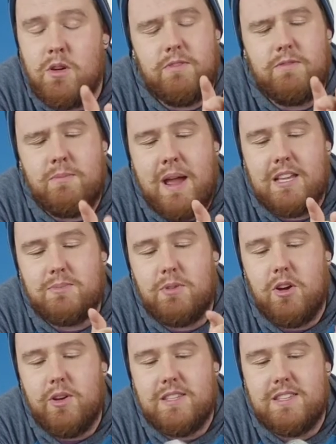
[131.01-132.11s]
Morpher from
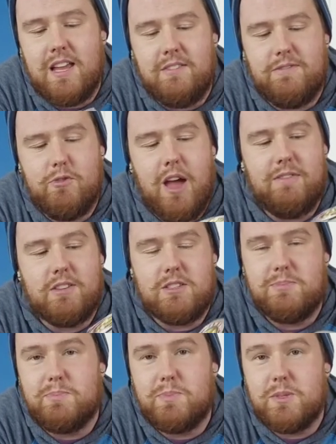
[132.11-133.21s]
Hasbro is that if you have a
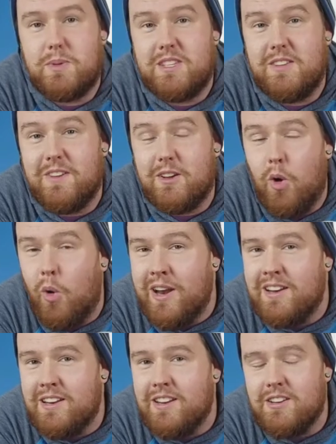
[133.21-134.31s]
specific coin
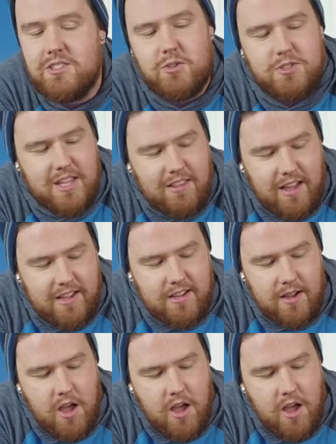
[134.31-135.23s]
in here, so say like